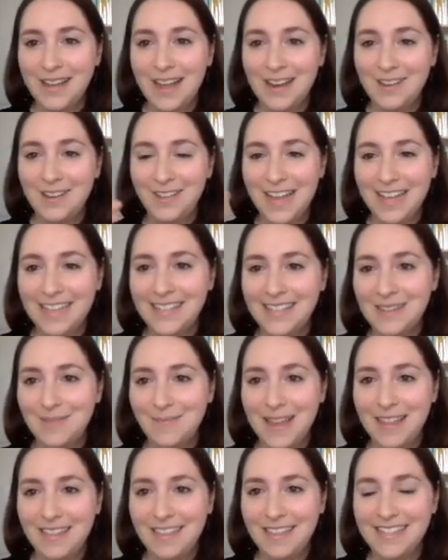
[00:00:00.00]
kind of gets to
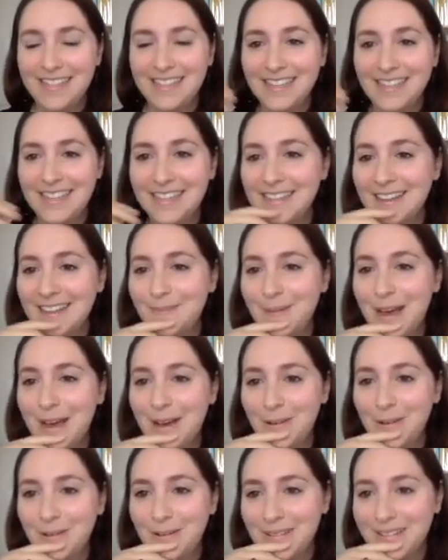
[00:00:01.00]
my thesis
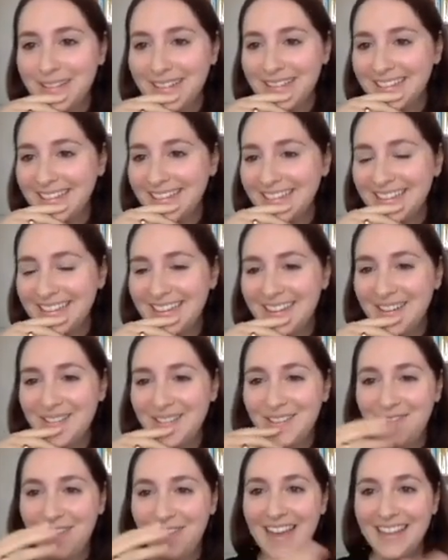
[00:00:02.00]
about you know
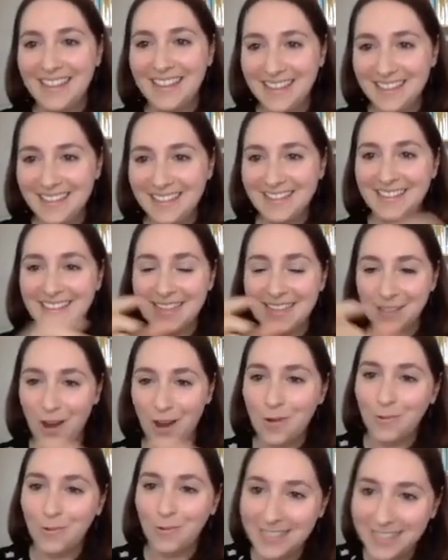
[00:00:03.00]
the fact that this
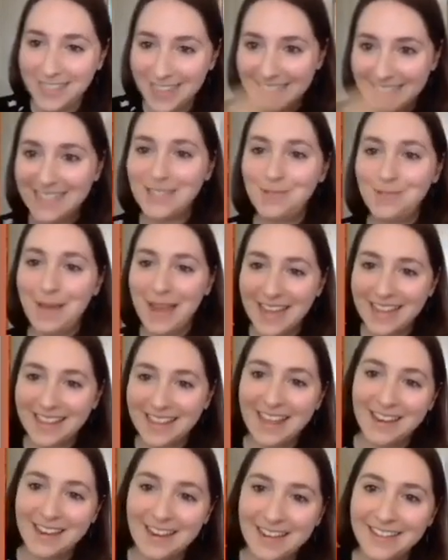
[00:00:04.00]
artwork does
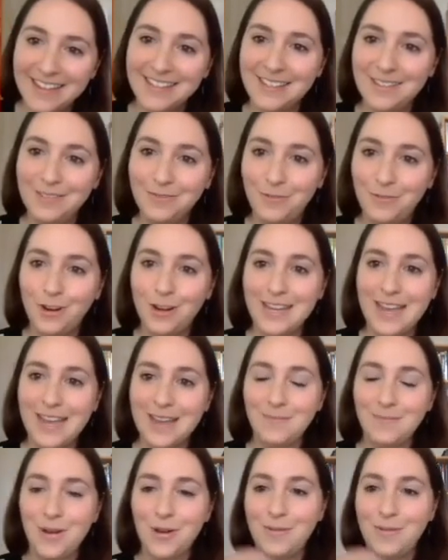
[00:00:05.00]
span that
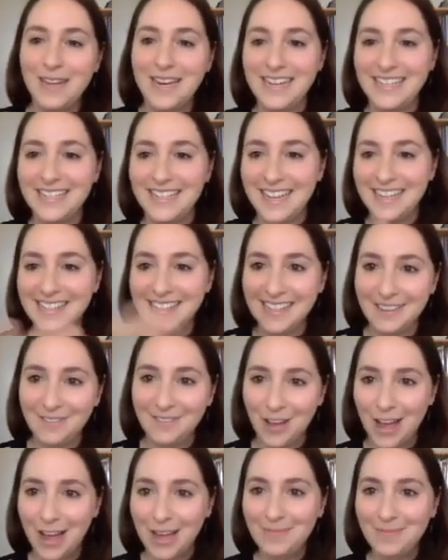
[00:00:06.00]
1948 moment it does live
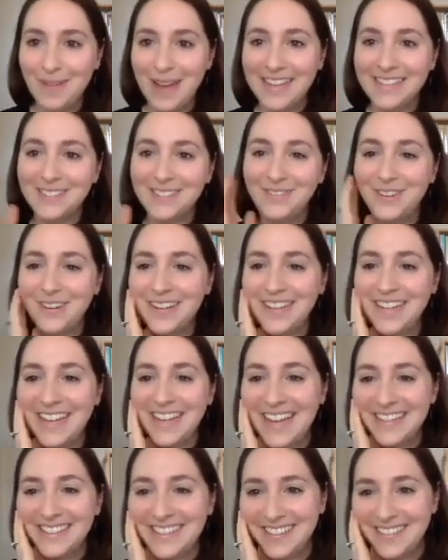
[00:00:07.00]
on past
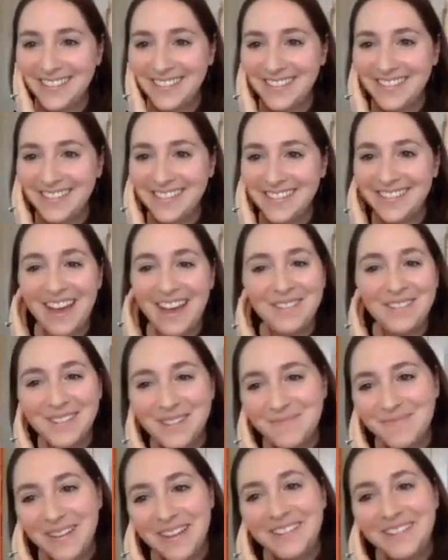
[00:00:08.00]
48 so so that
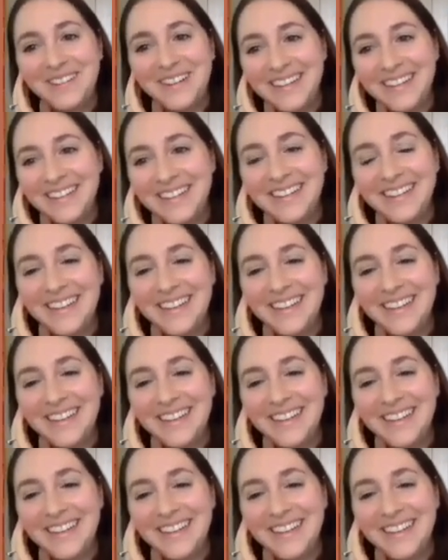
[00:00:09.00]
was a big one